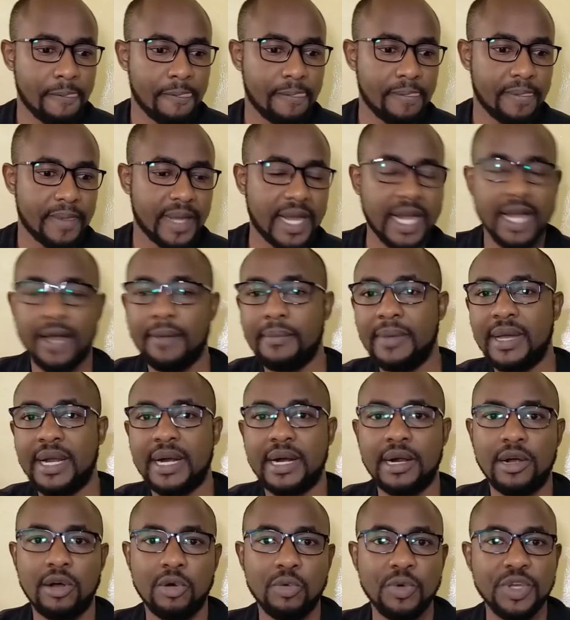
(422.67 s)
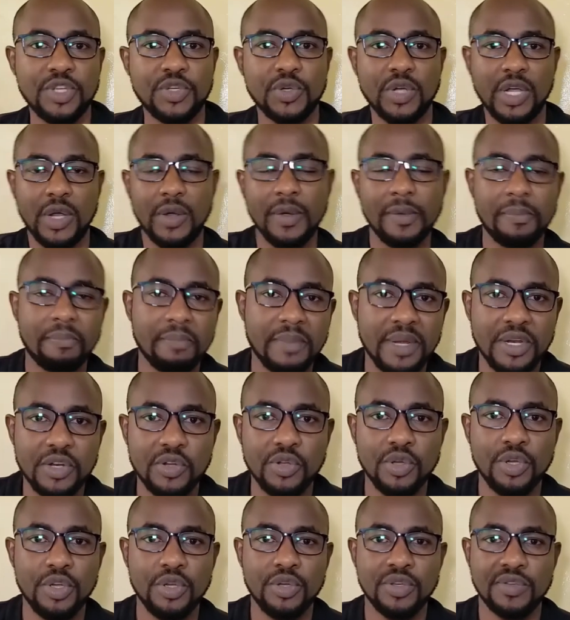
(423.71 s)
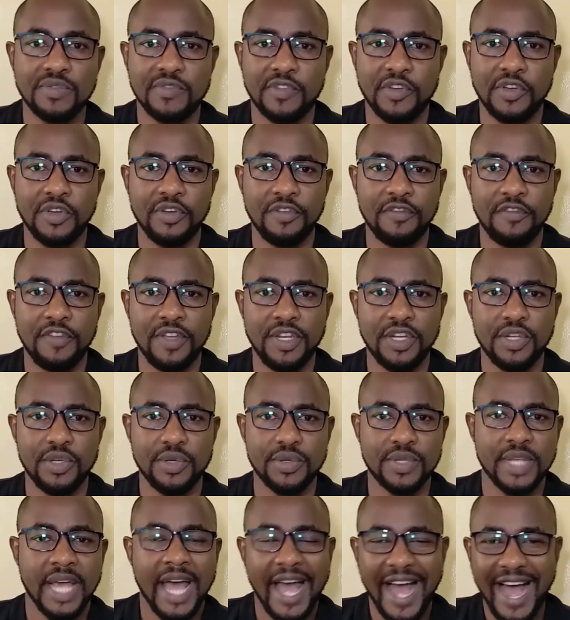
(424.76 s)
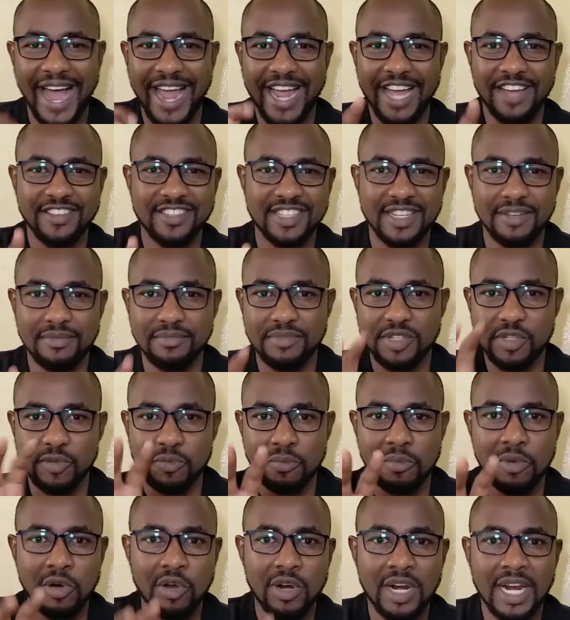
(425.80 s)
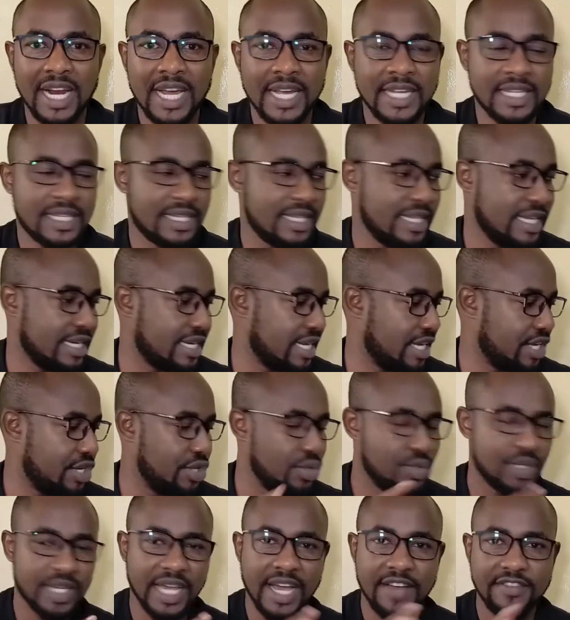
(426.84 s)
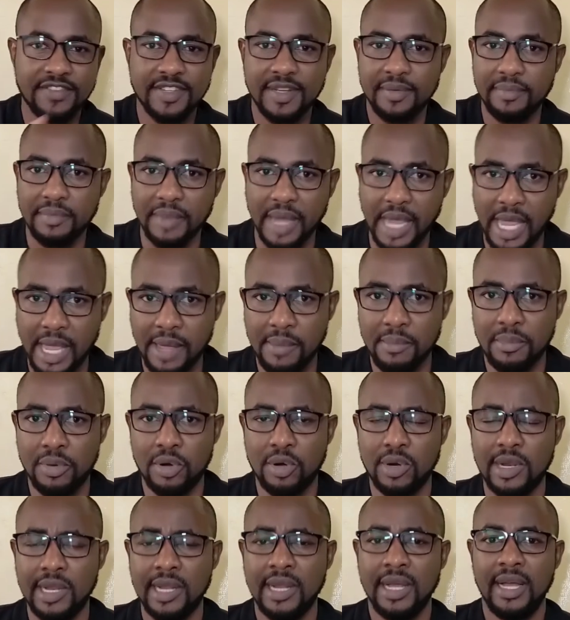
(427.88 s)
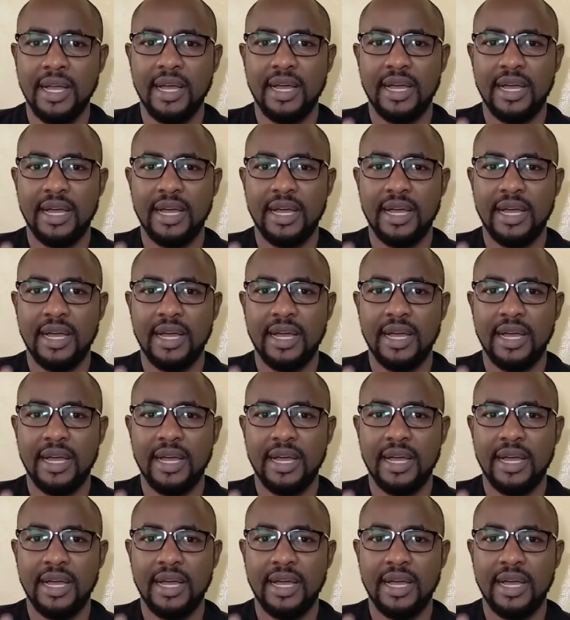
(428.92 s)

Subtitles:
camera or which equipment do you use for your videos? I have some small lights that I use. I have some gimbal.